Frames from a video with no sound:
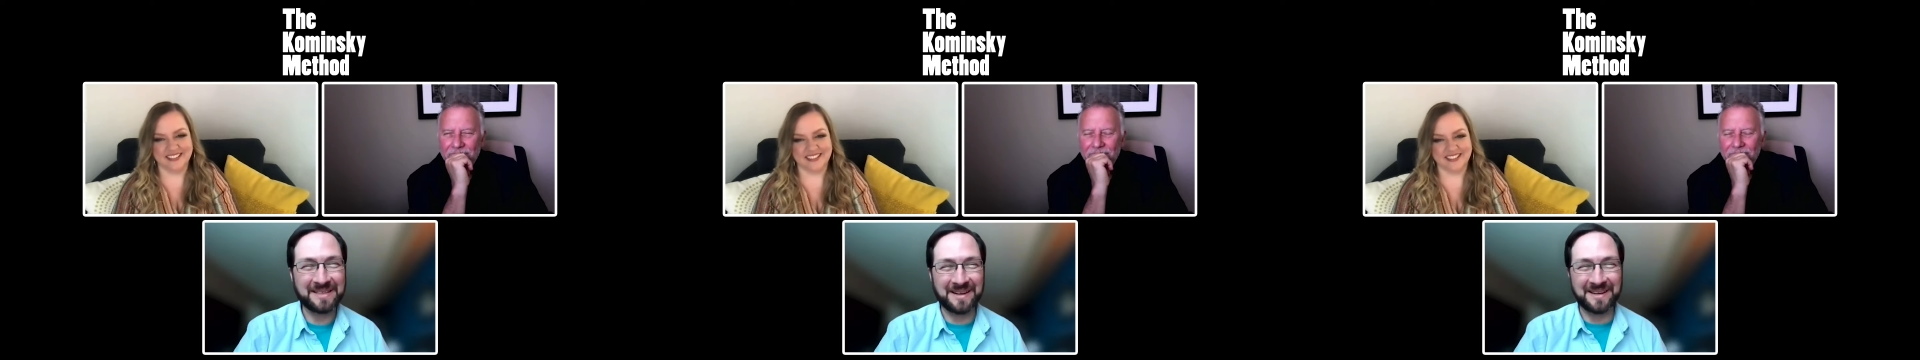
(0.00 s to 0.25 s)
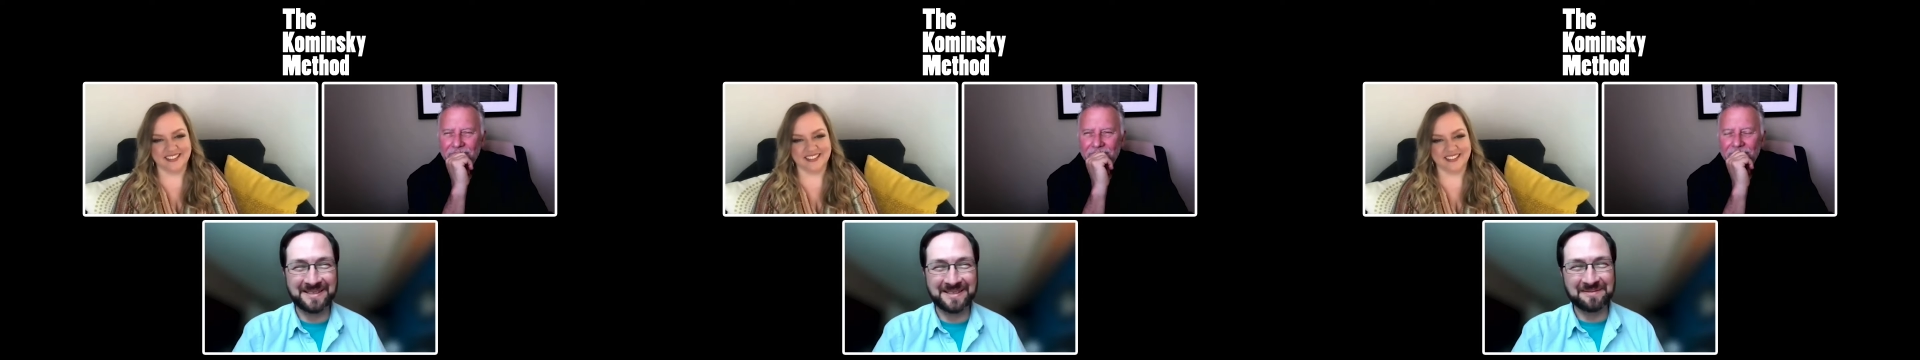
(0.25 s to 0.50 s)

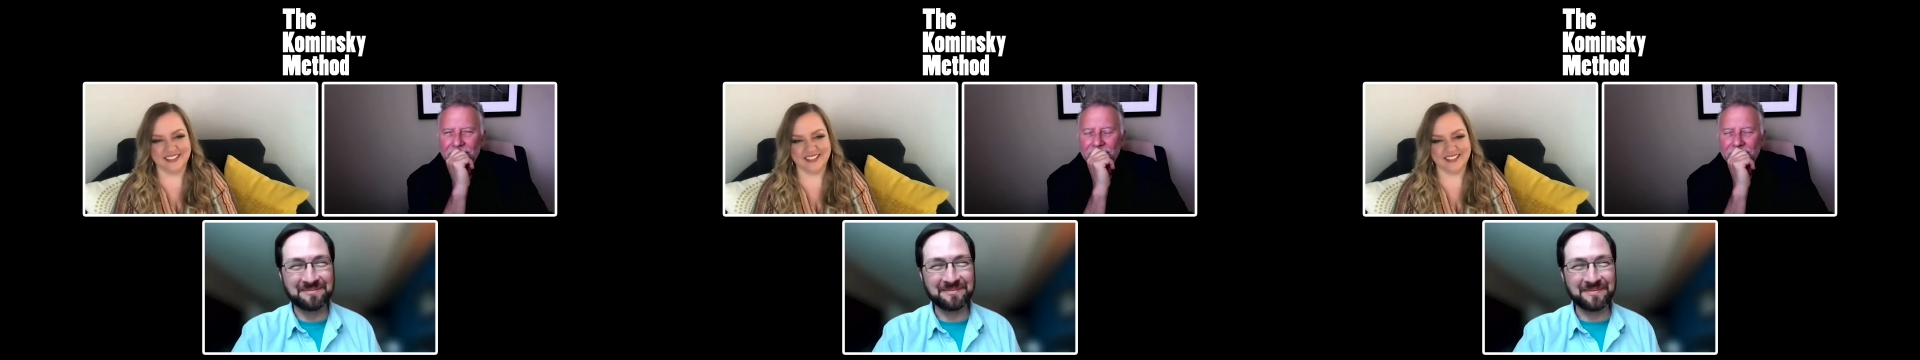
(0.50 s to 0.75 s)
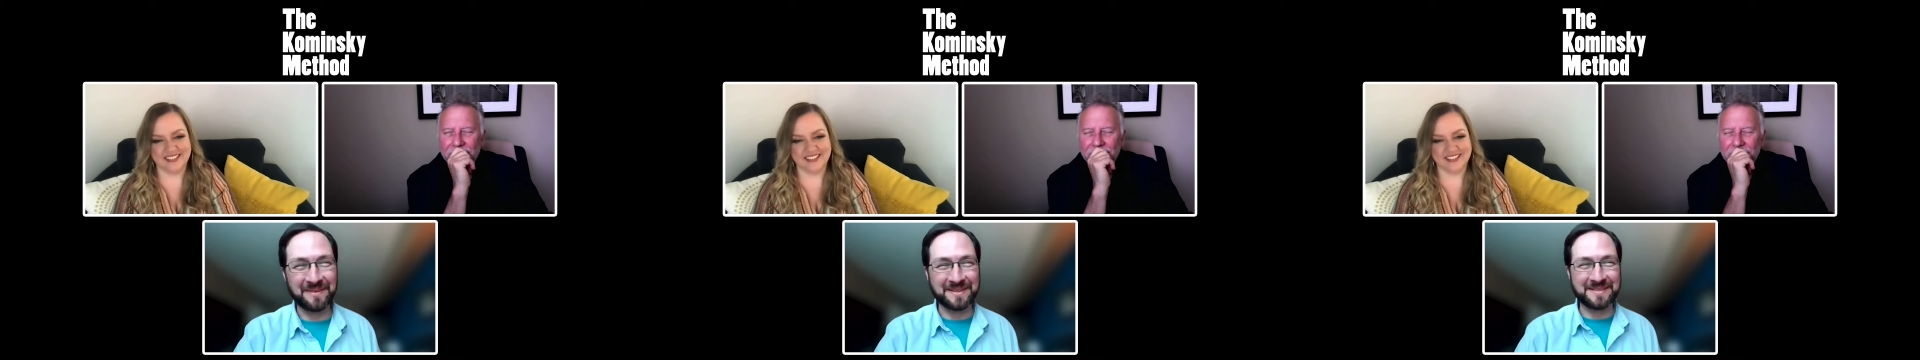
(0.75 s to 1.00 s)
Speaker 1: That's
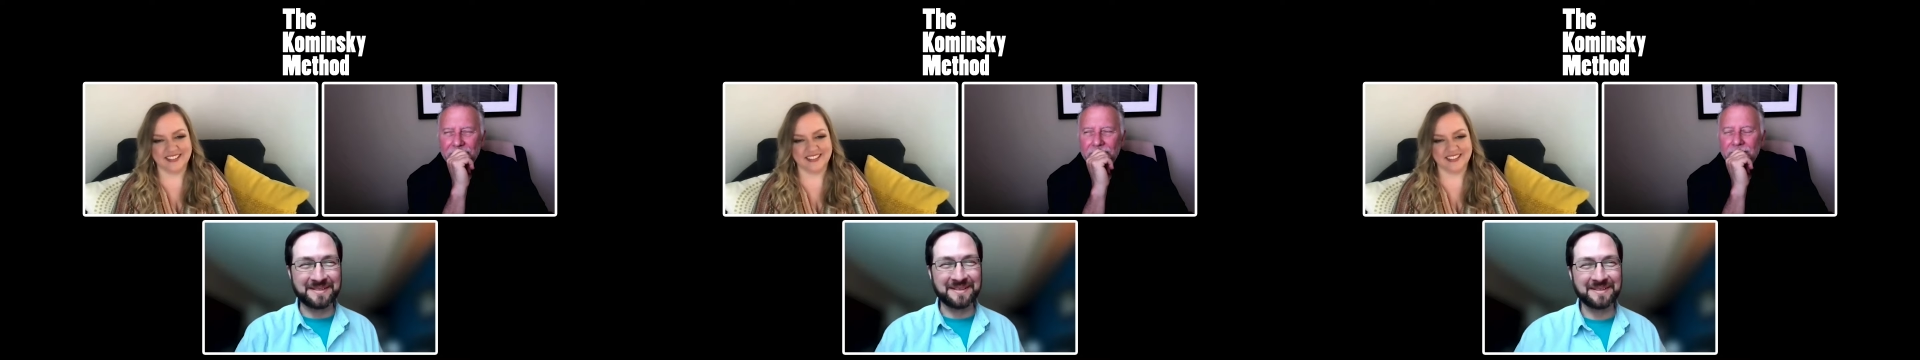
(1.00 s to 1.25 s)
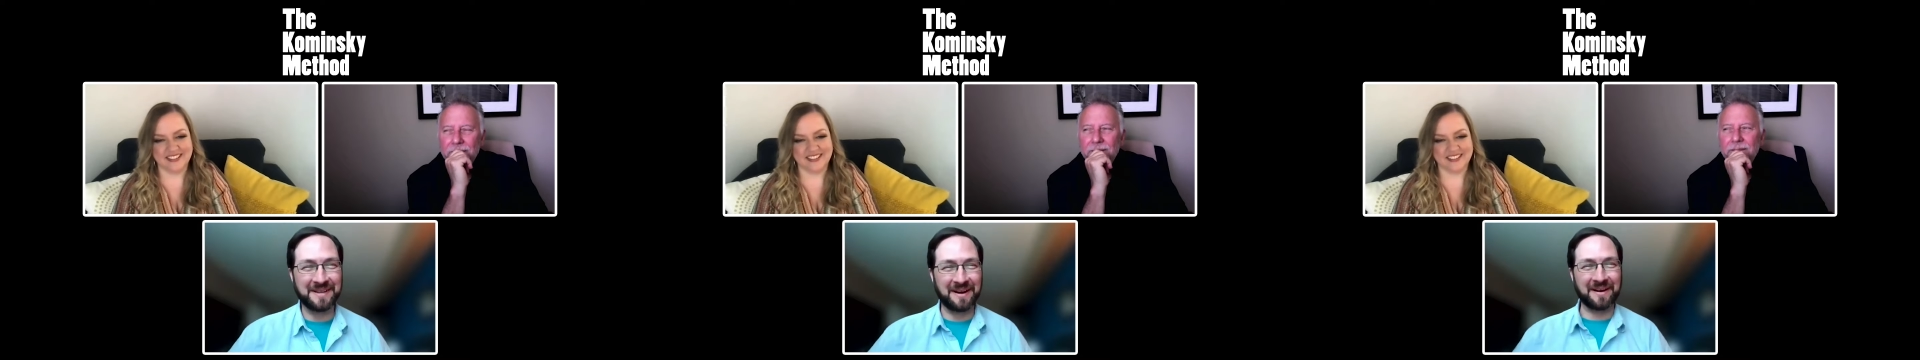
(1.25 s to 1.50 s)
awesome. Well,
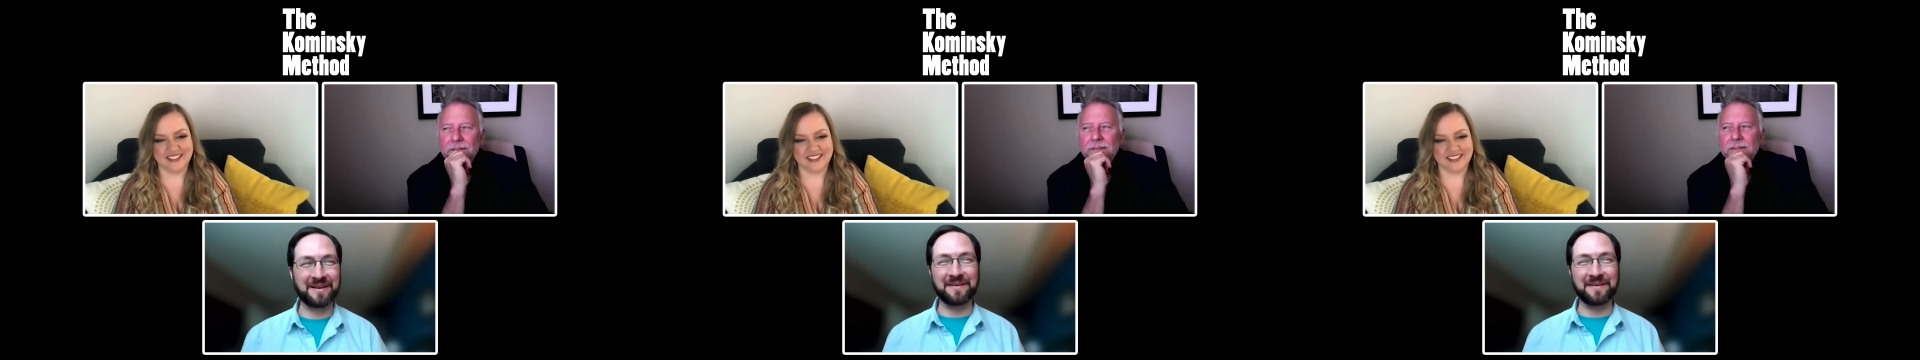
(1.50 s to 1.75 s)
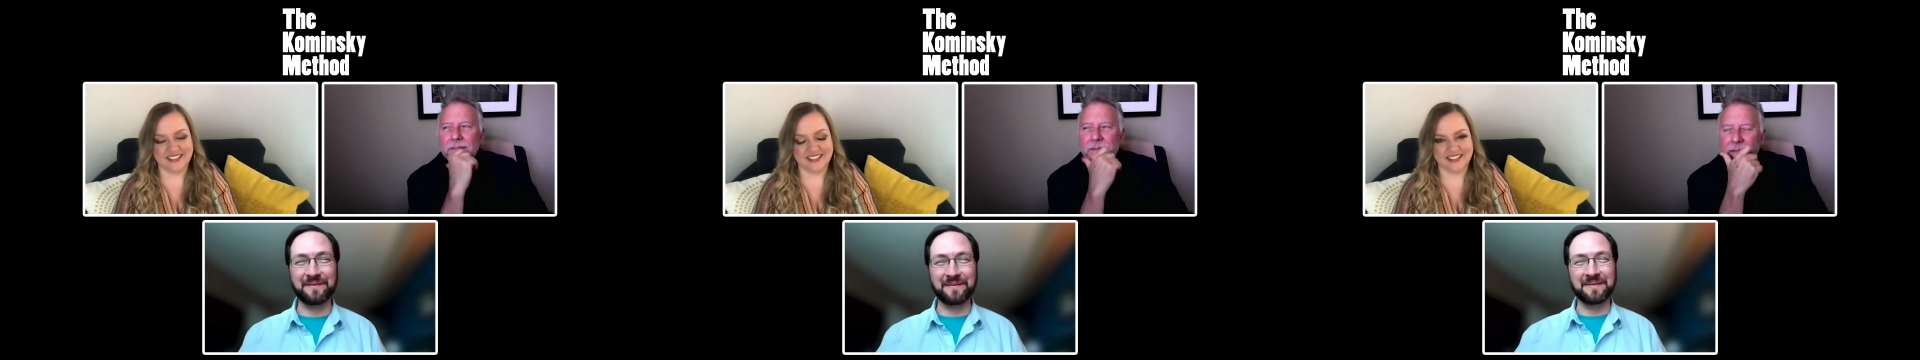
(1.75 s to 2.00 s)

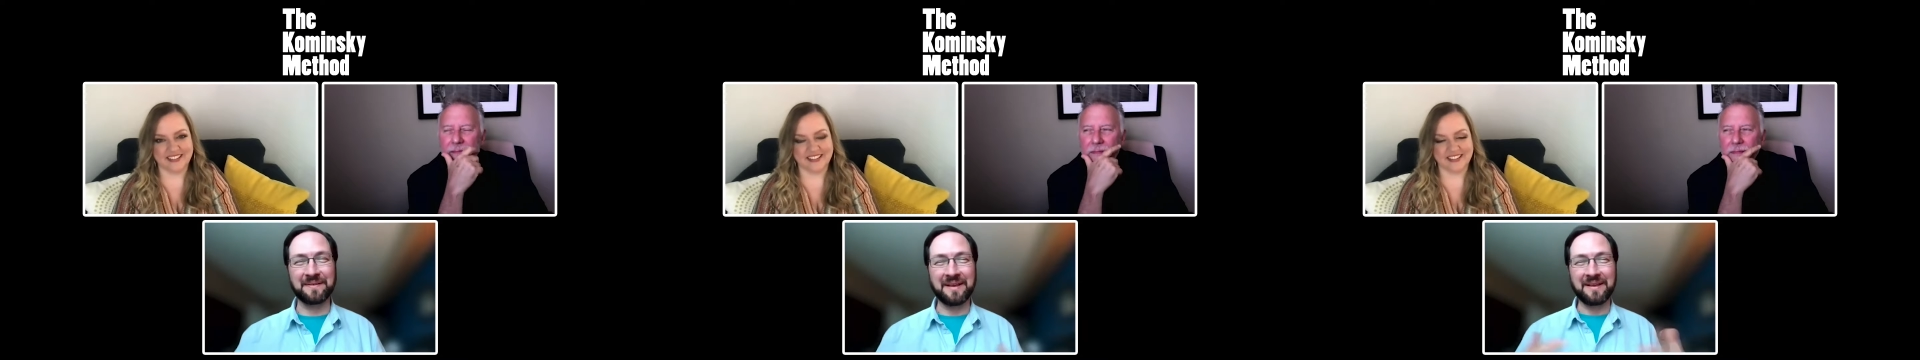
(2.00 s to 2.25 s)
Sarah,